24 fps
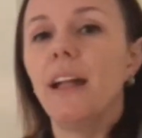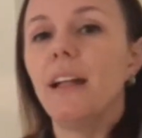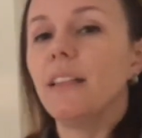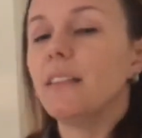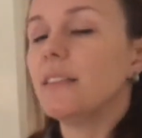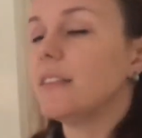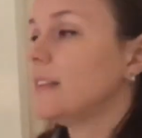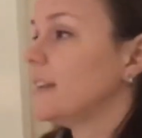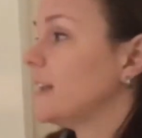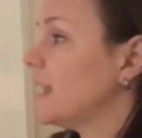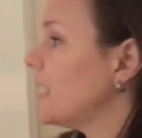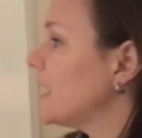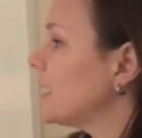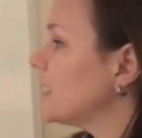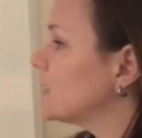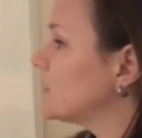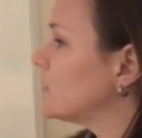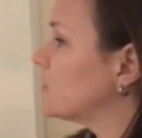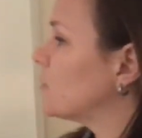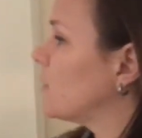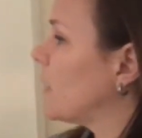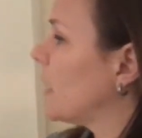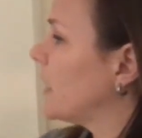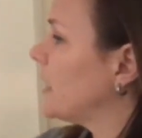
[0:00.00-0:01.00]
The
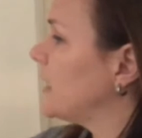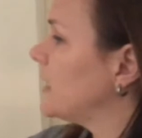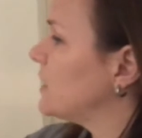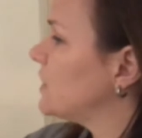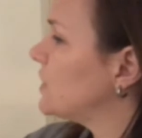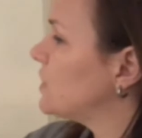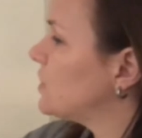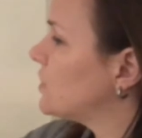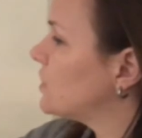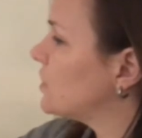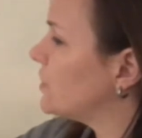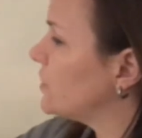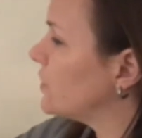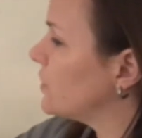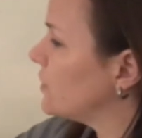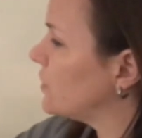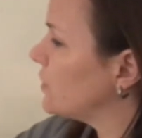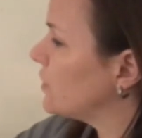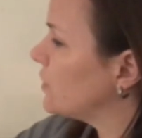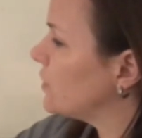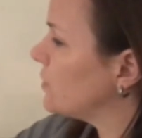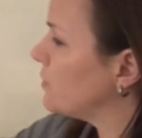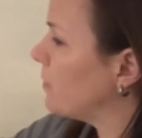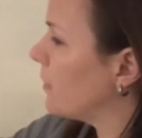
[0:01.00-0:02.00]
next one is
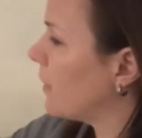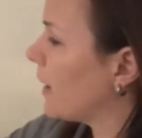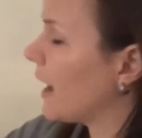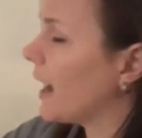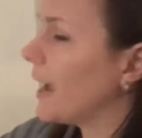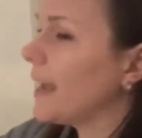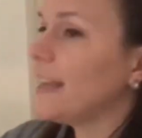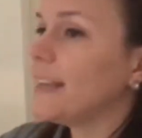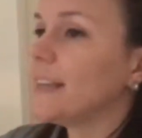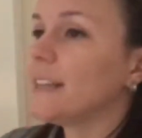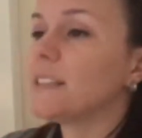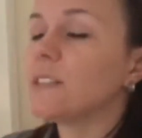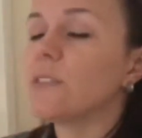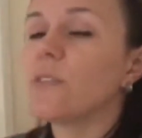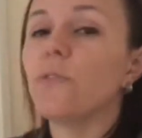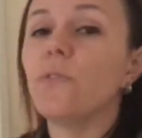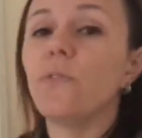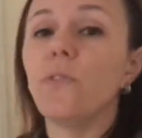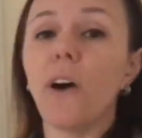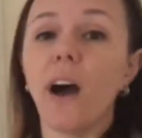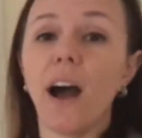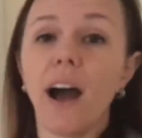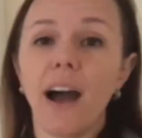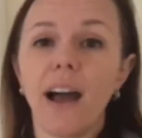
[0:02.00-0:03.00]
2 minus
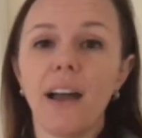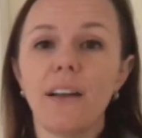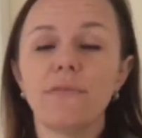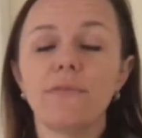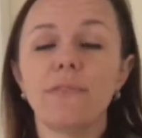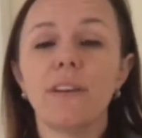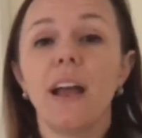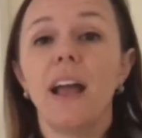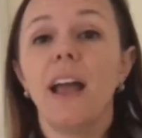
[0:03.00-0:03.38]
5.